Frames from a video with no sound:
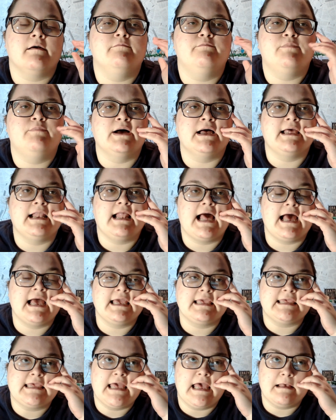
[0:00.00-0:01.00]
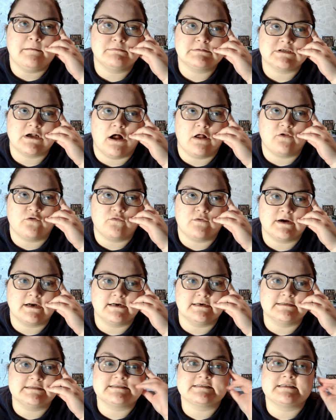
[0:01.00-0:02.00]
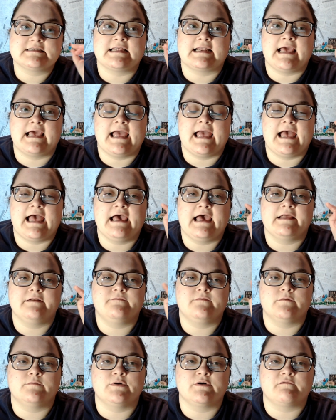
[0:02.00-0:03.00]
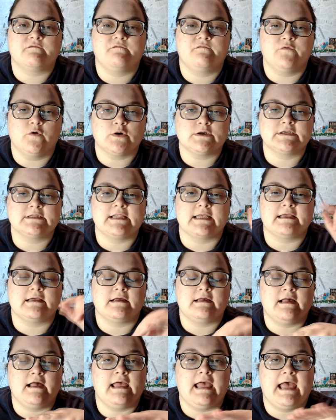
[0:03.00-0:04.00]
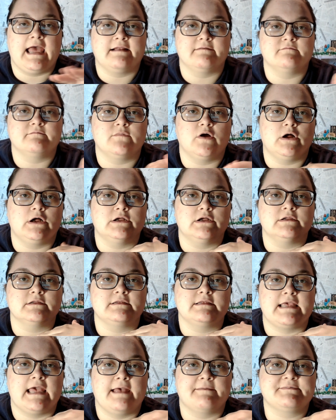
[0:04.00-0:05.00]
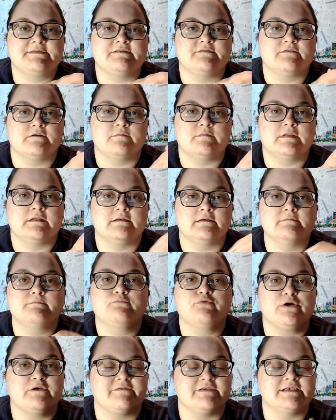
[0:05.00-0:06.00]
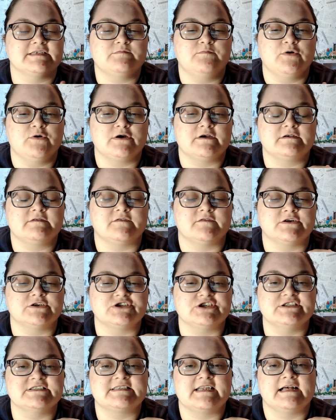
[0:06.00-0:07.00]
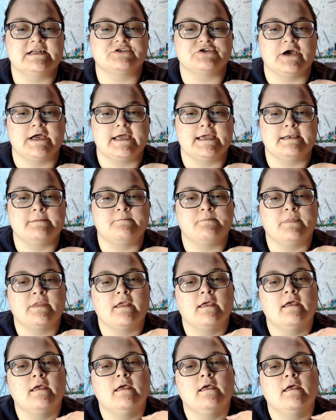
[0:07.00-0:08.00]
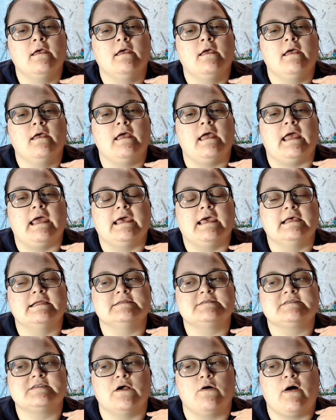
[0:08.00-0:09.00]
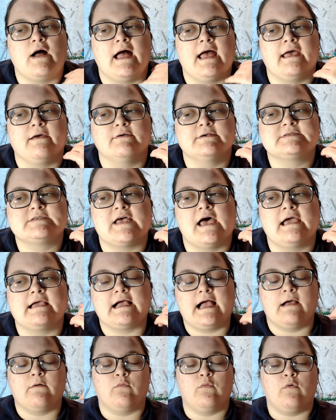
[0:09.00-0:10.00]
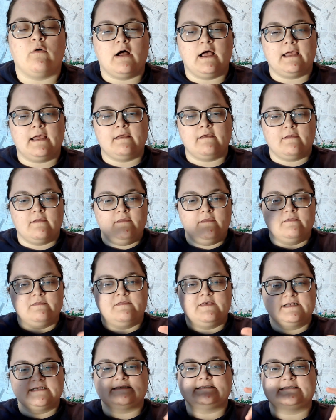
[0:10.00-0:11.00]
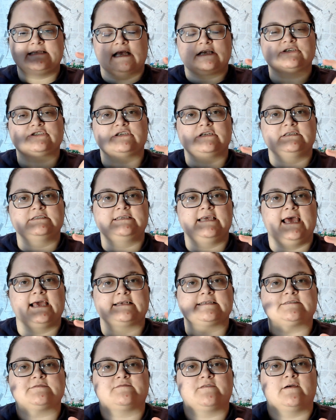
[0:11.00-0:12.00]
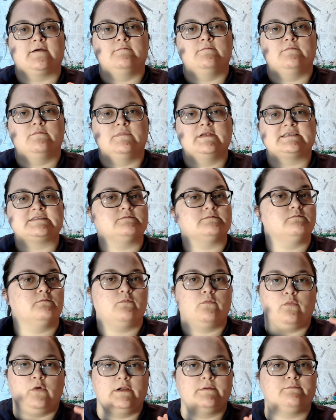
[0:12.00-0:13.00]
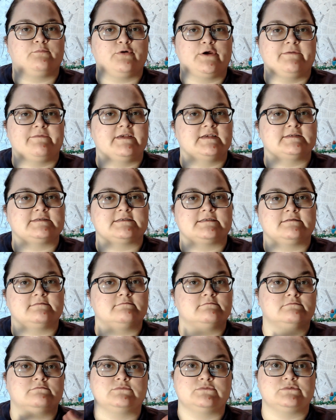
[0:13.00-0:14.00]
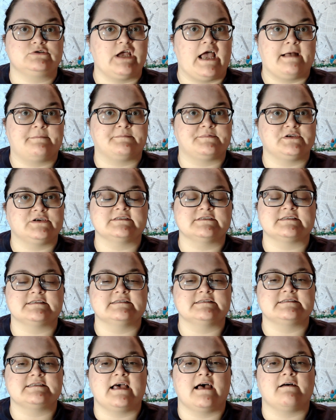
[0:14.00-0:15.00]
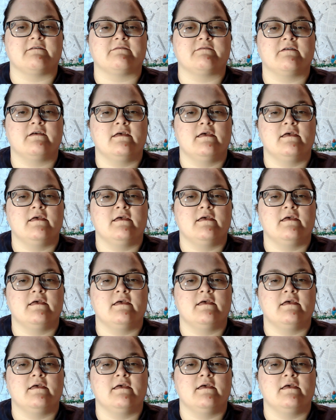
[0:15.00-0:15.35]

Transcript: But I kept all the words that I had for book 4, like, had them all kept from the previous book versions that I tried. And so I was like, I want this section of text from this one previous chapters and stuff.